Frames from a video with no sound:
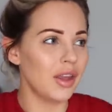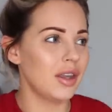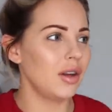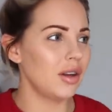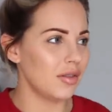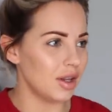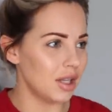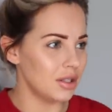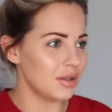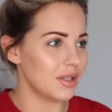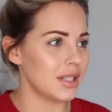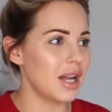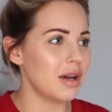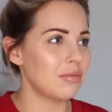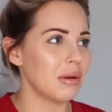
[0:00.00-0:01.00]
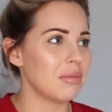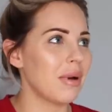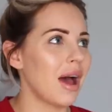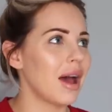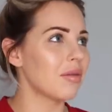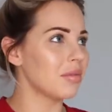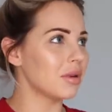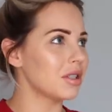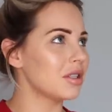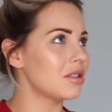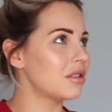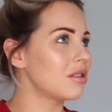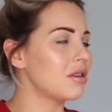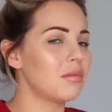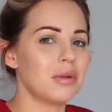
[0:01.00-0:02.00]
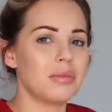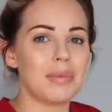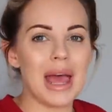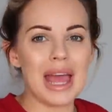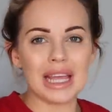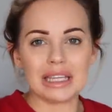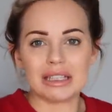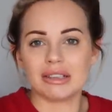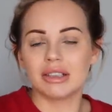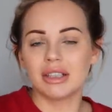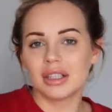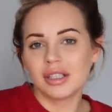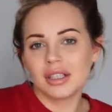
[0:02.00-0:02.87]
not even loosen up my back, but just stop the pain.